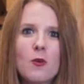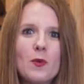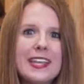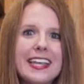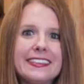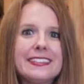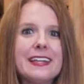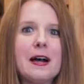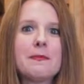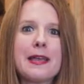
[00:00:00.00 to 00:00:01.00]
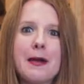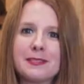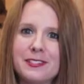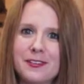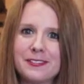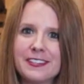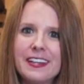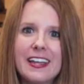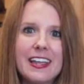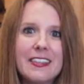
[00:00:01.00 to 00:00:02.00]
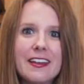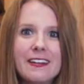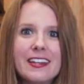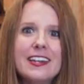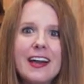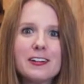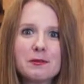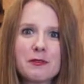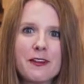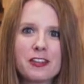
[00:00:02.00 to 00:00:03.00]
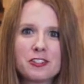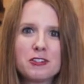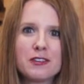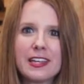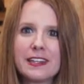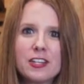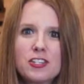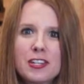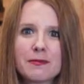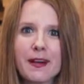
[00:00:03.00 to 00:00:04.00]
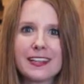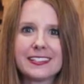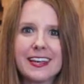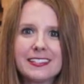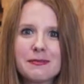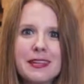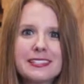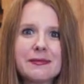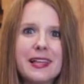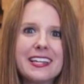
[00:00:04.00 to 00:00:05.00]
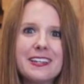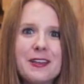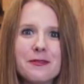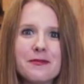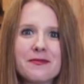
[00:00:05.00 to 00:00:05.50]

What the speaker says: we get these hubcaps used, and then our in-house professional reconditioning process makes them like new.